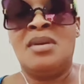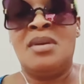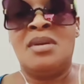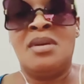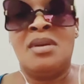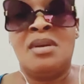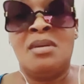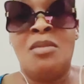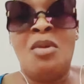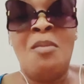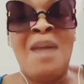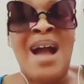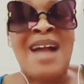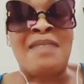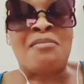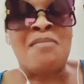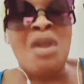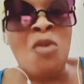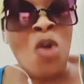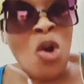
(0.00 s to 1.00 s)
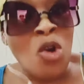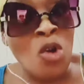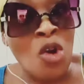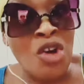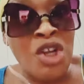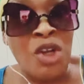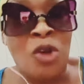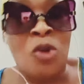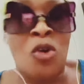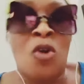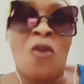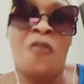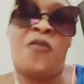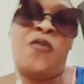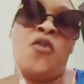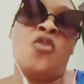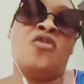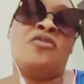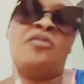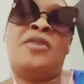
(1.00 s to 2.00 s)
Mo ma pe won lori Glo
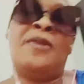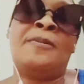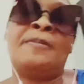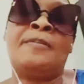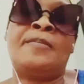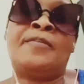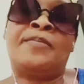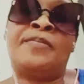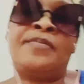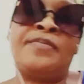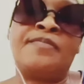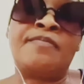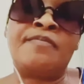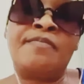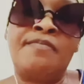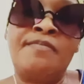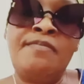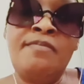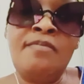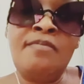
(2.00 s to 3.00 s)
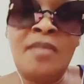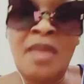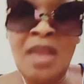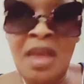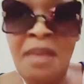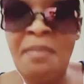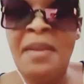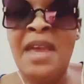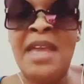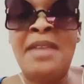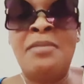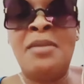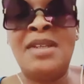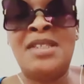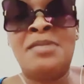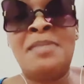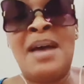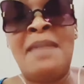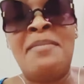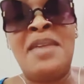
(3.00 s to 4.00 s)
phone mi. Ebe eni mo
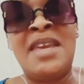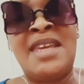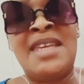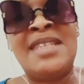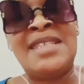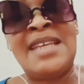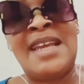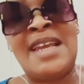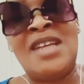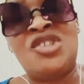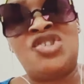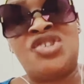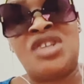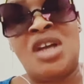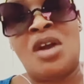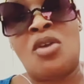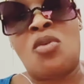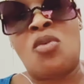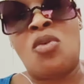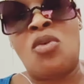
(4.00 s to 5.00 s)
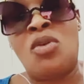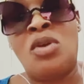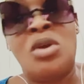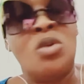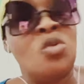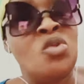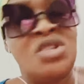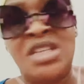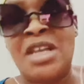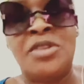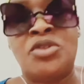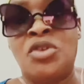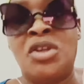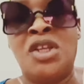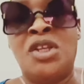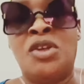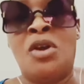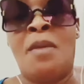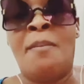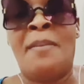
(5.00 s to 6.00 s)
ti ma make international call. Ko se ntoni
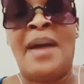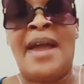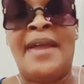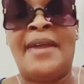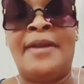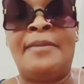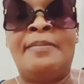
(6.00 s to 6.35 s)
number yen.